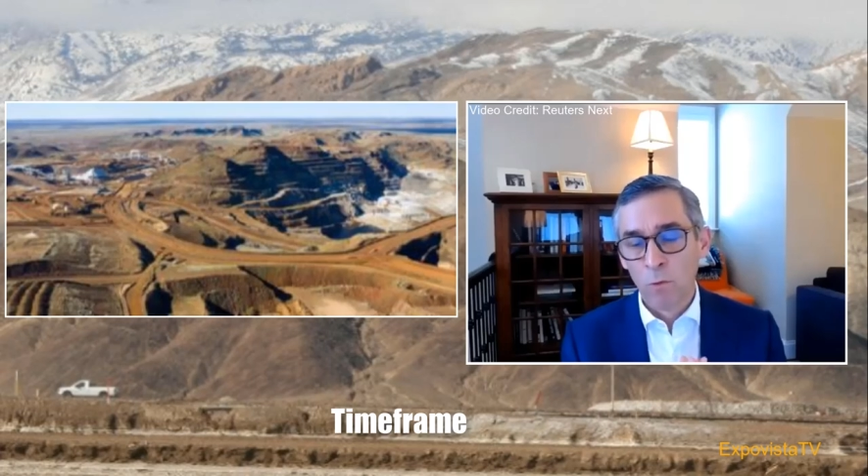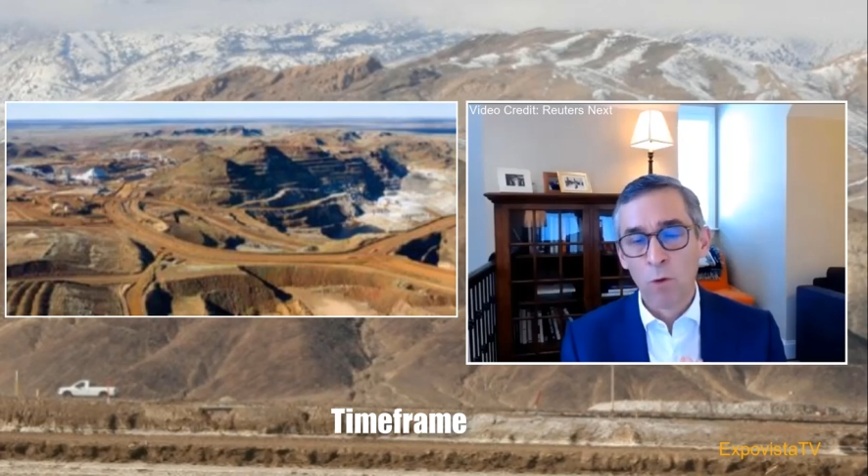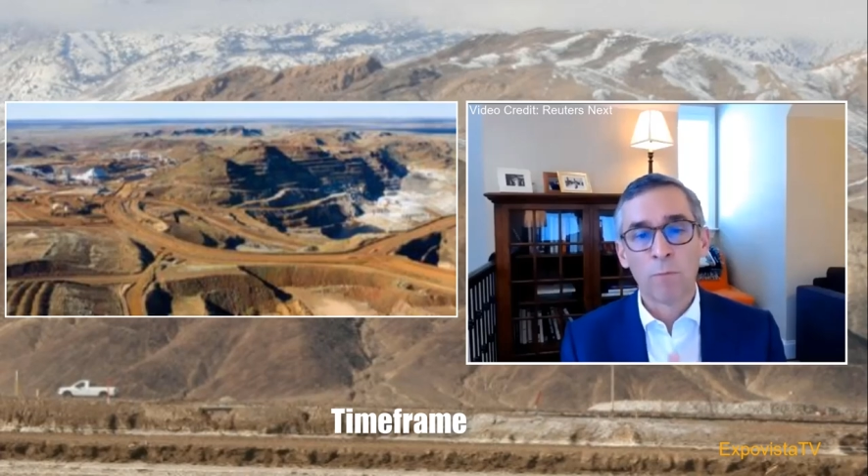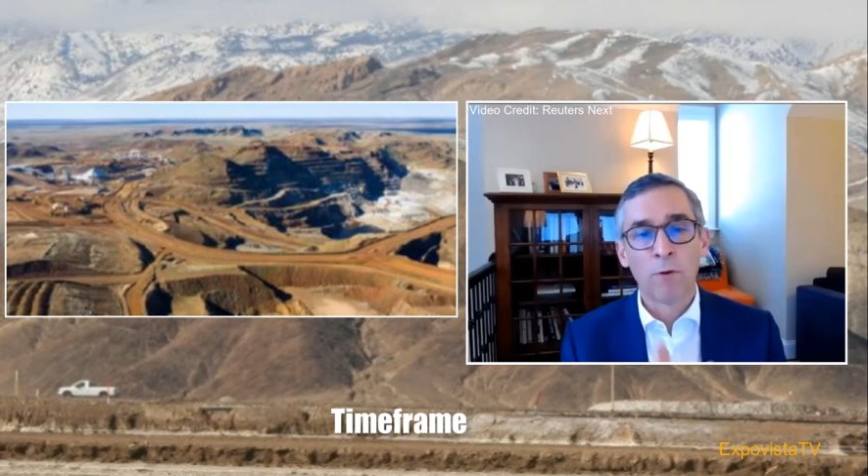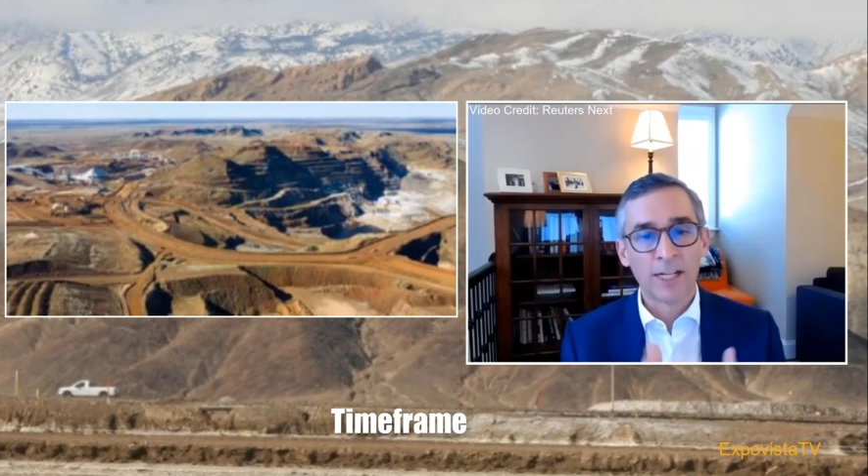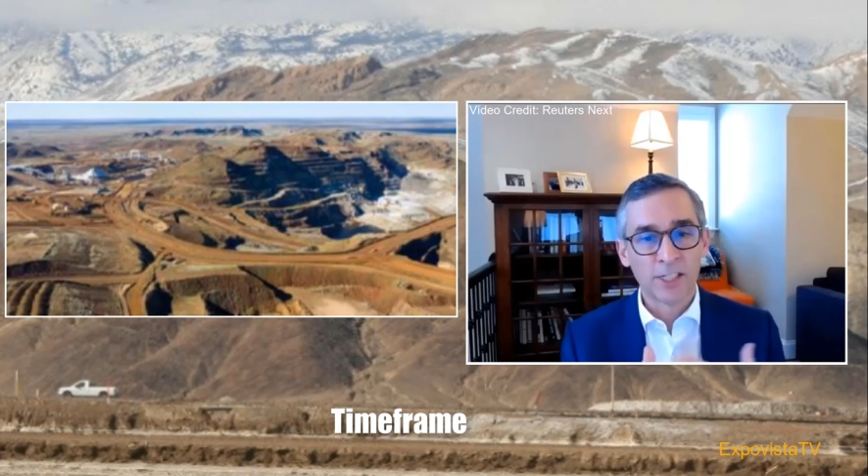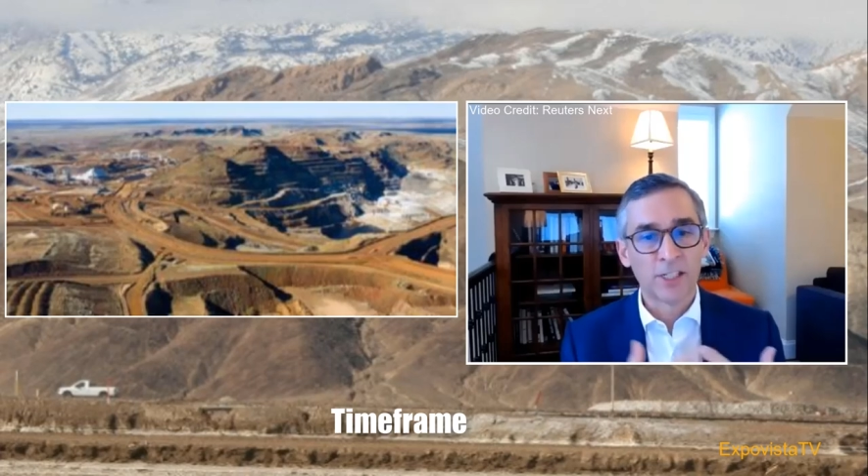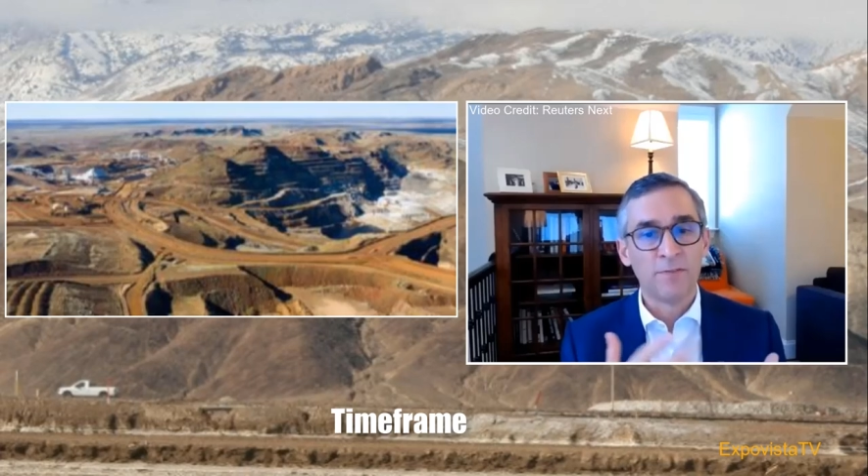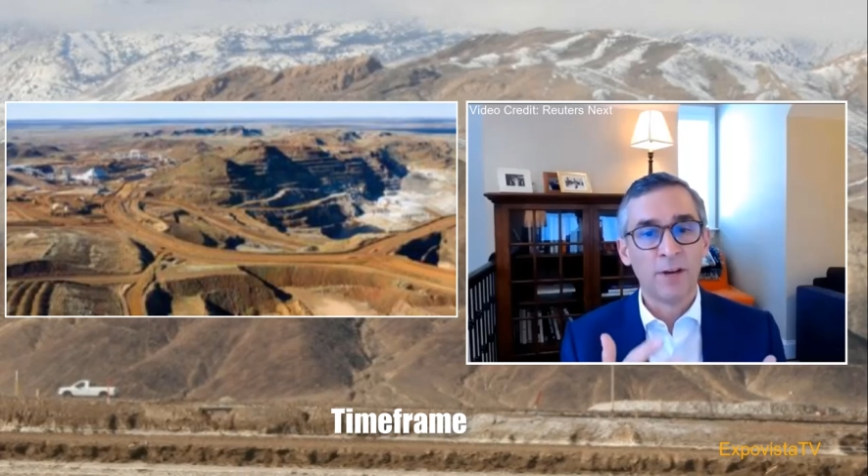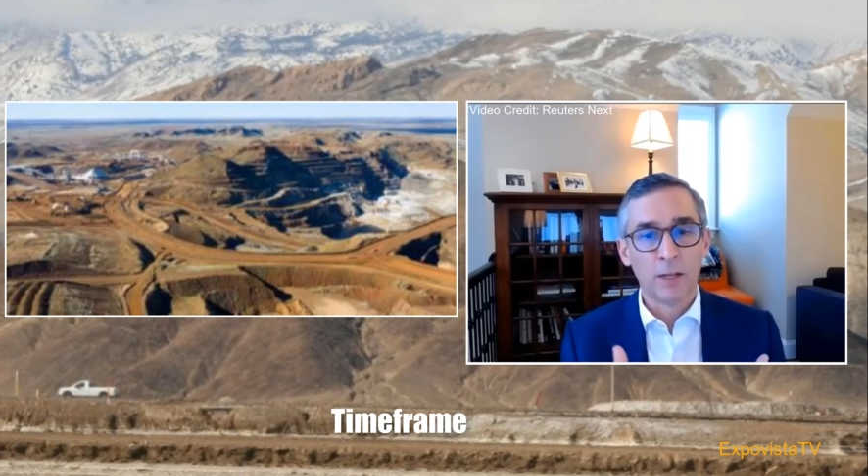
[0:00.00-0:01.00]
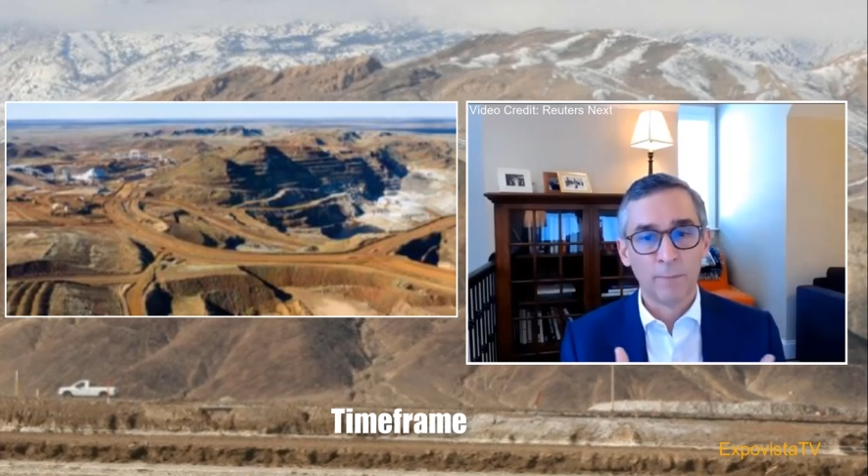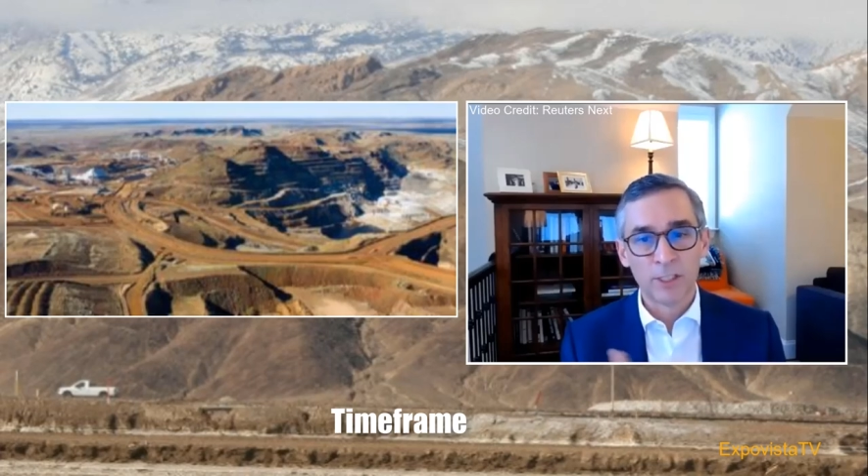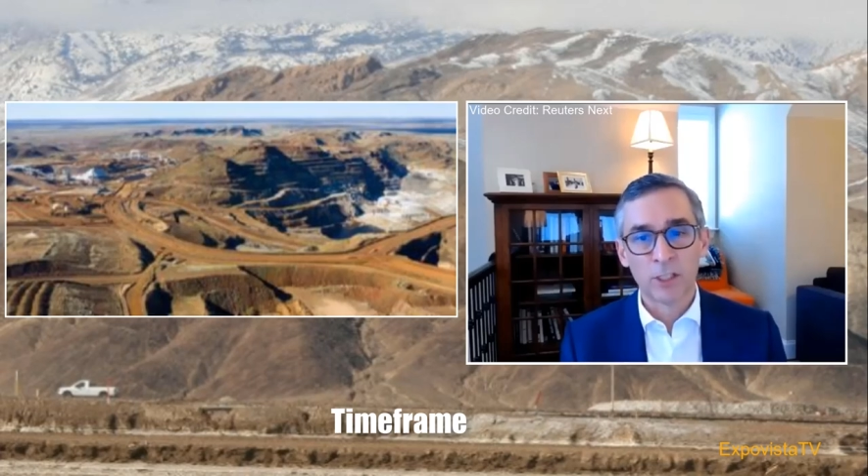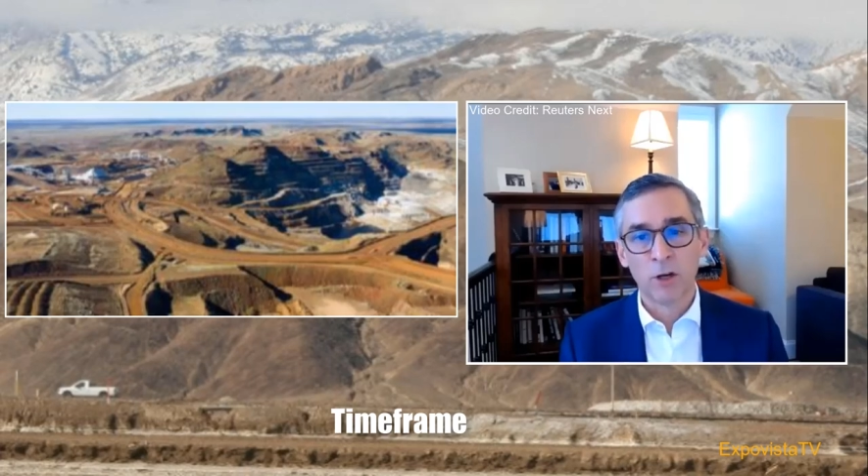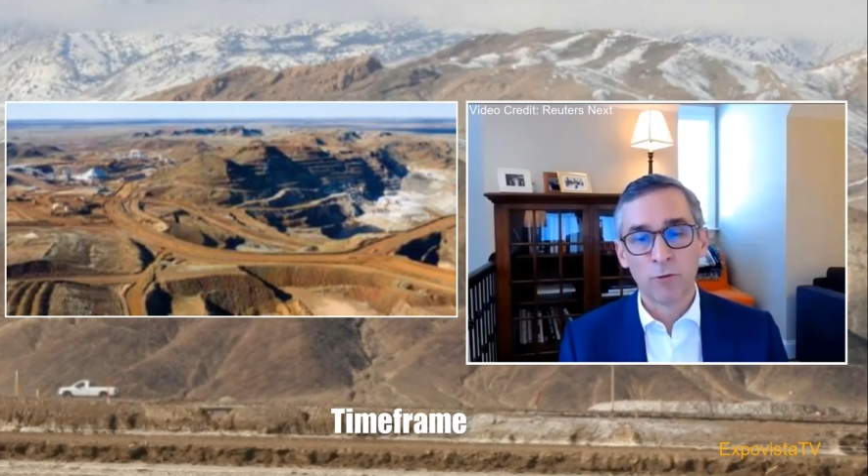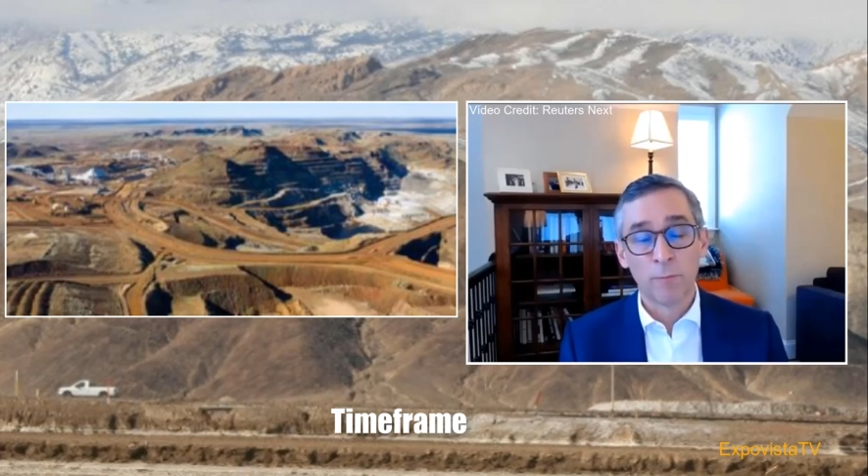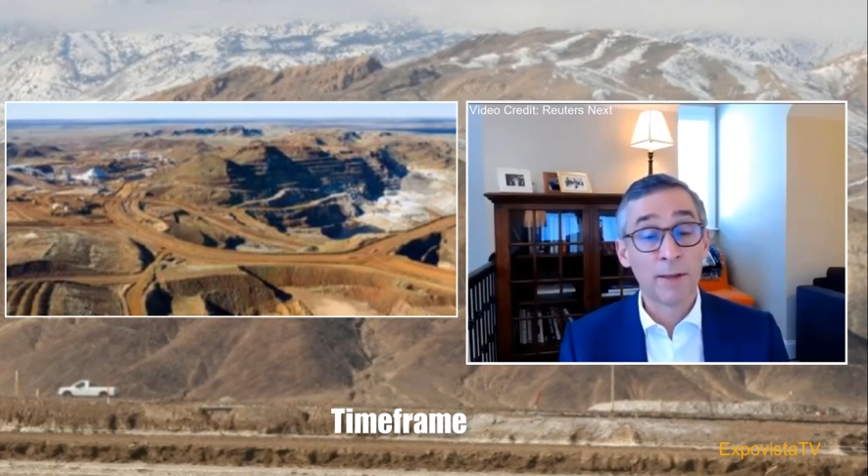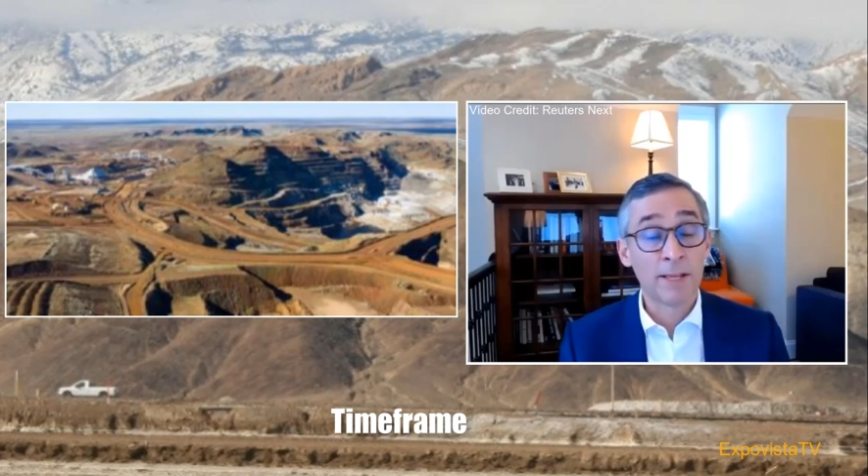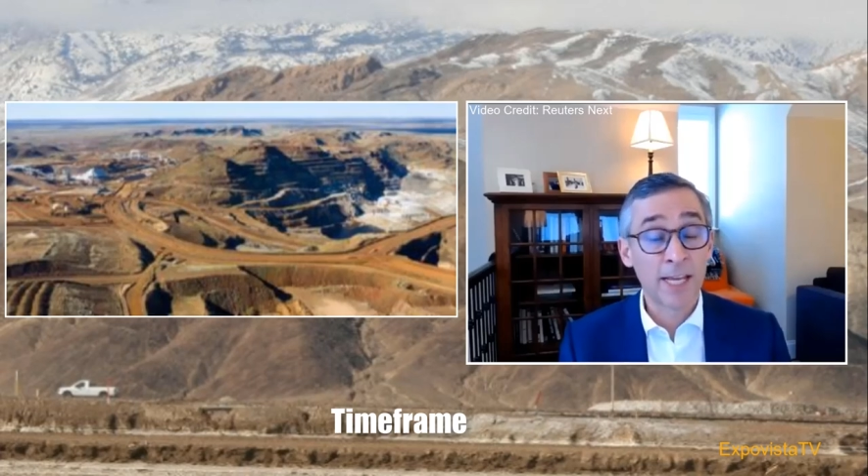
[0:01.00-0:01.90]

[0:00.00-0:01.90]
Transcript: more process development to go through may